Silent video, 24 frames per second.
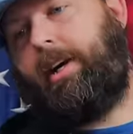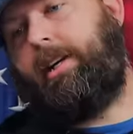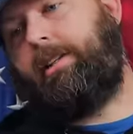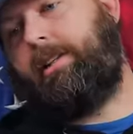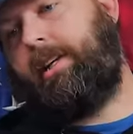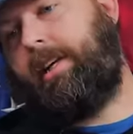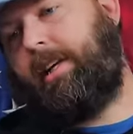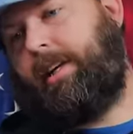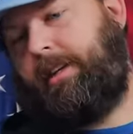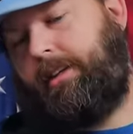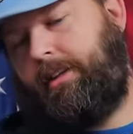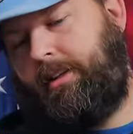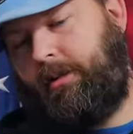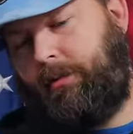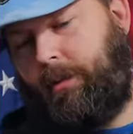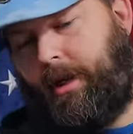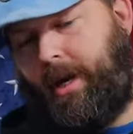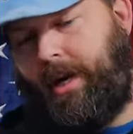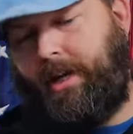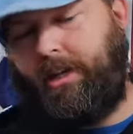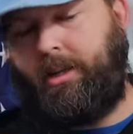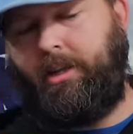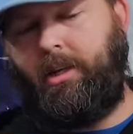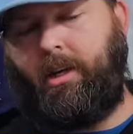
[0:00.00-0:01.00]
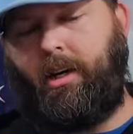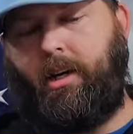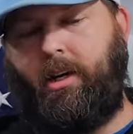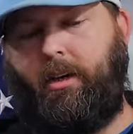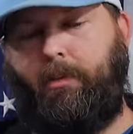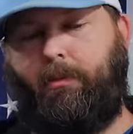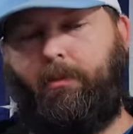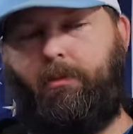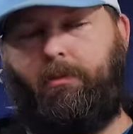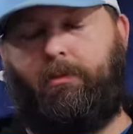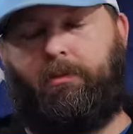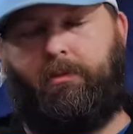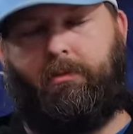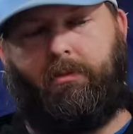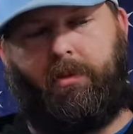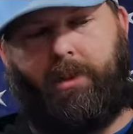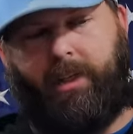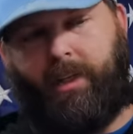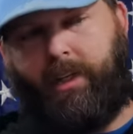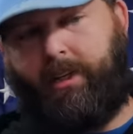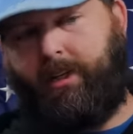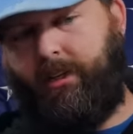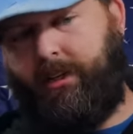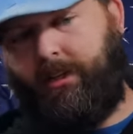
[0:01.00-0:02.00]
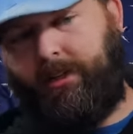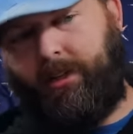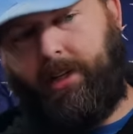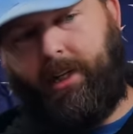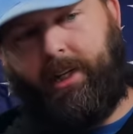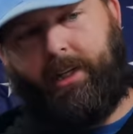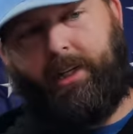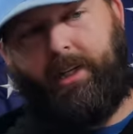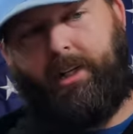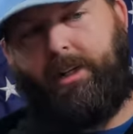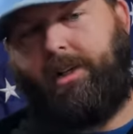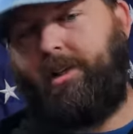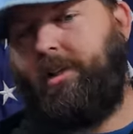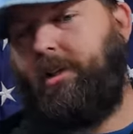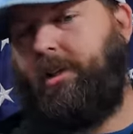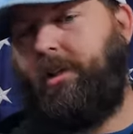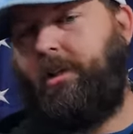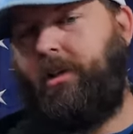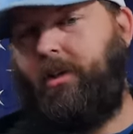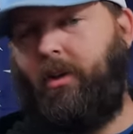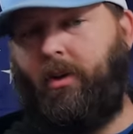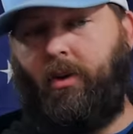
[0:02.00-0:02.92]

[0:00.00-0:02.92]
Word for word: got to take it to the back shop, get the technician,